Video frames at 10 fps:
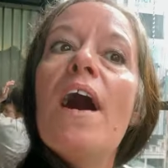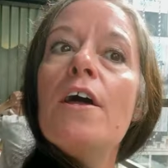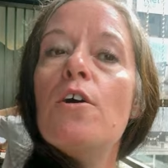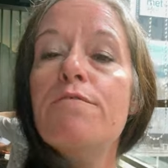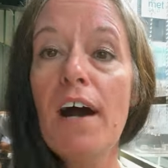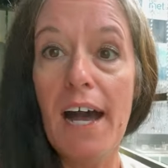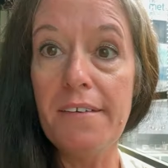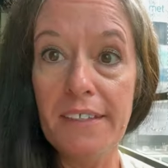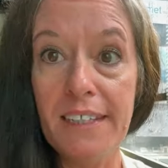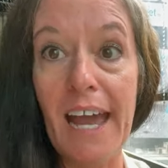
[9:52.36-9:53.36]

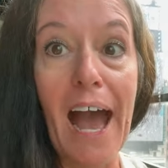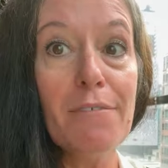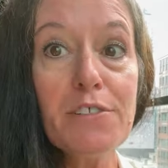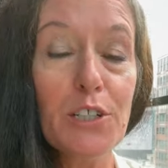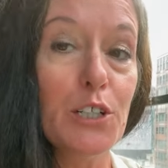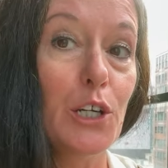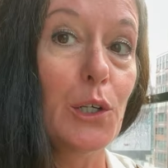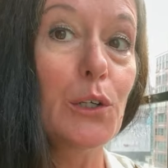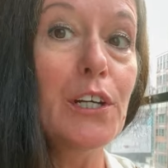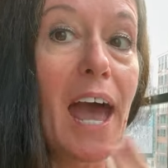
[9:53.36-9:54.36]
1.05 in the
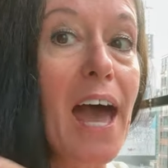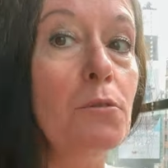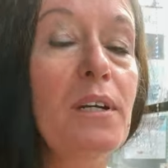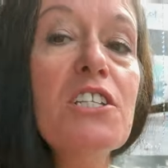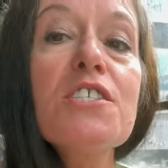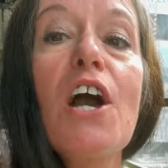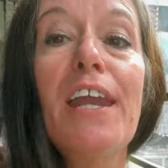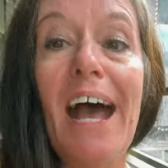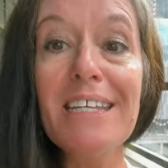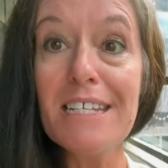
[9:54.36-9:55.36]
afternoon, and we just got
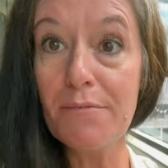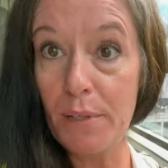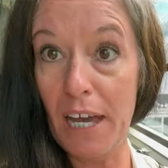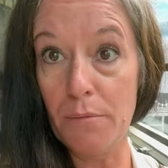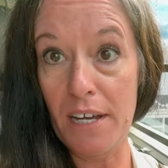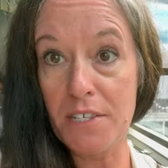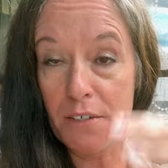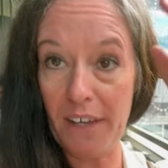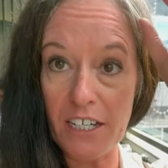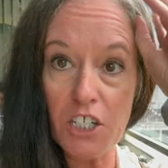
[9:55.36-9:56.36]
asked if we had
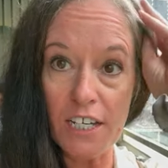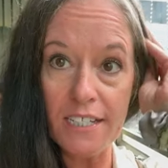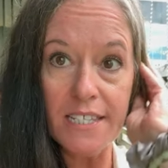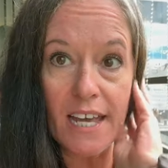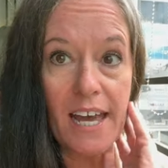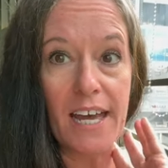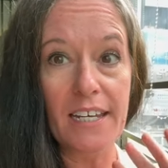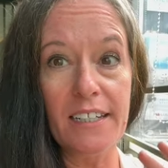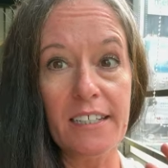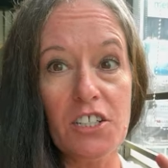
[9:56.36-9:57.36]
reservations, and
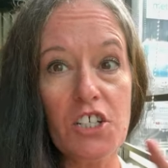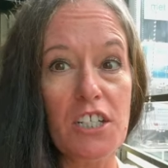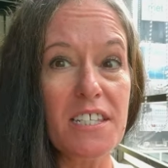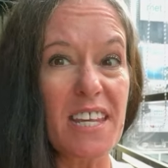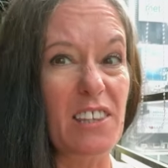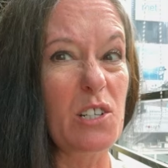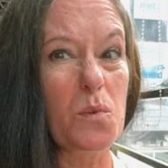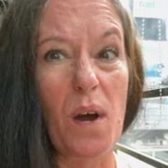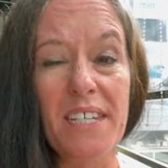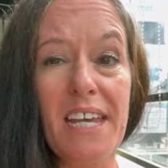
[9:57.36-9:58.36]
she said there's
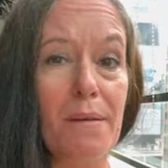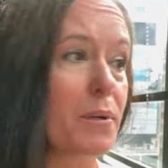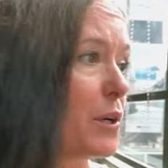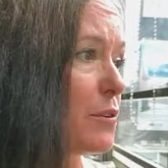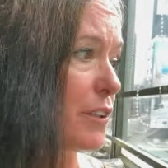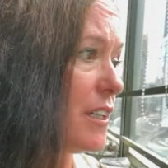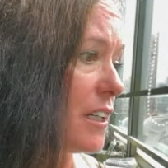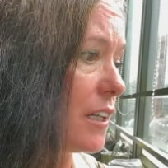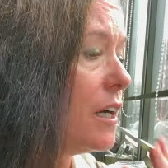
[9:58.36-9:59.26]
one table over here.